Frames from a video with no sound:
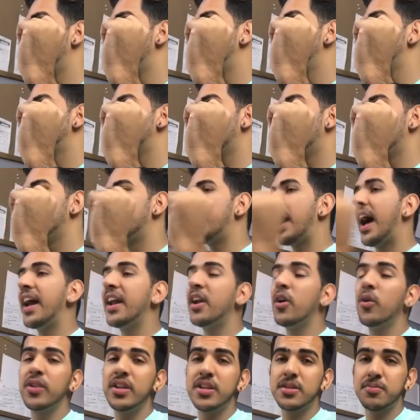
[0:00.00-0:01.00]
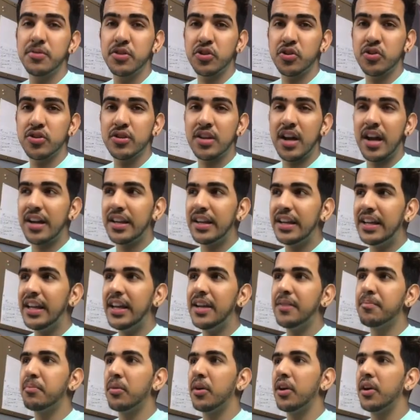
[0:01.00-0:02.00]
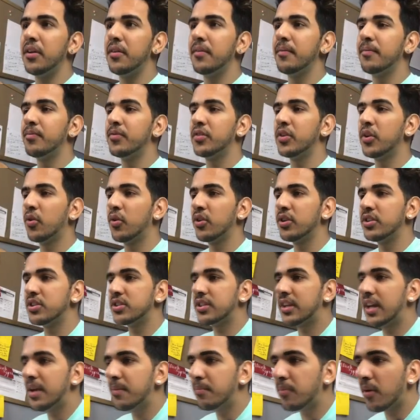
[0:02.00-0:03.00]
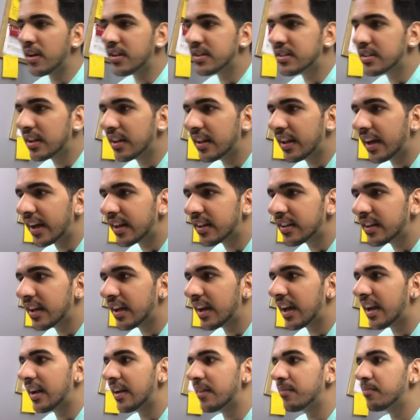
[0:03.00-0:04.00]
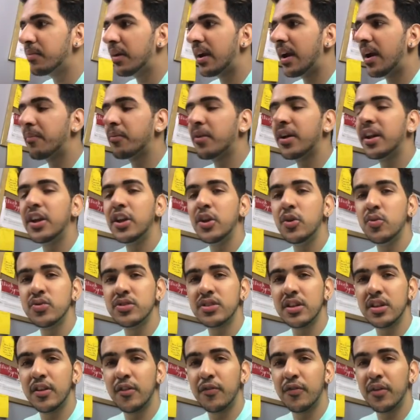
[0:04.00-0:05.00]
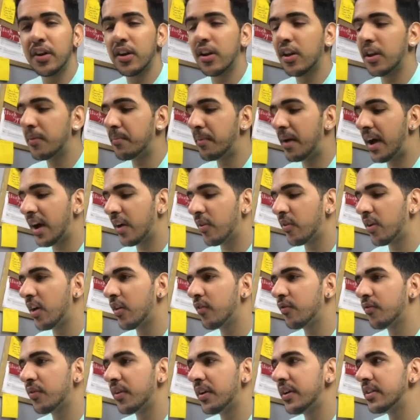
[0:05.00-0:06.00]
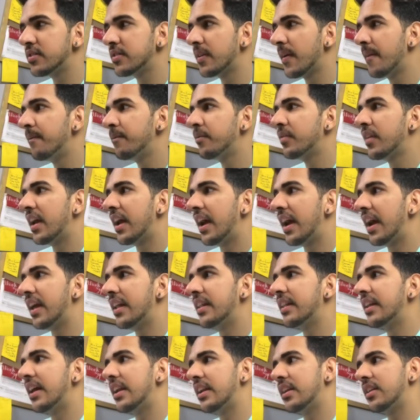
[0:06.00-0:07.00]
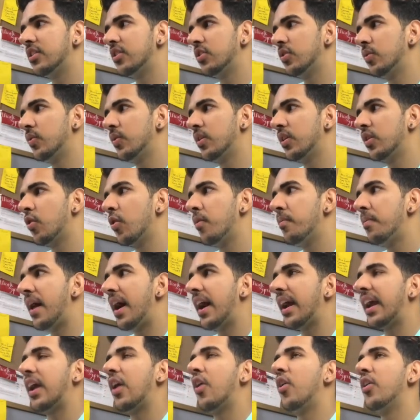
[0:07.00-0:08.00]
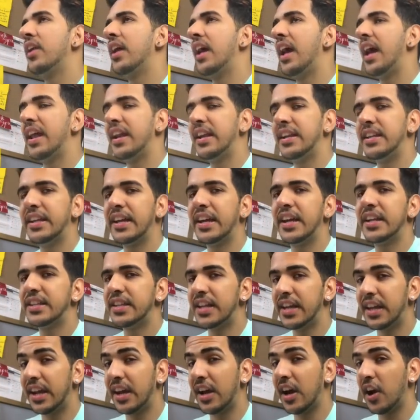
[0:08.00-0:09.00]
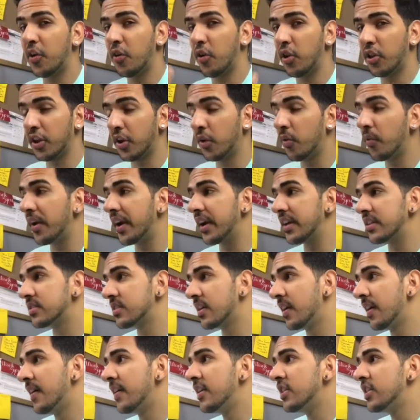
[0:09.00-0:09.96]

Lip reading: So I know this picture is not neat, but you could just keep on selecting, but I'm going to use a different color background first and then to go back on editing and taking out all the grays.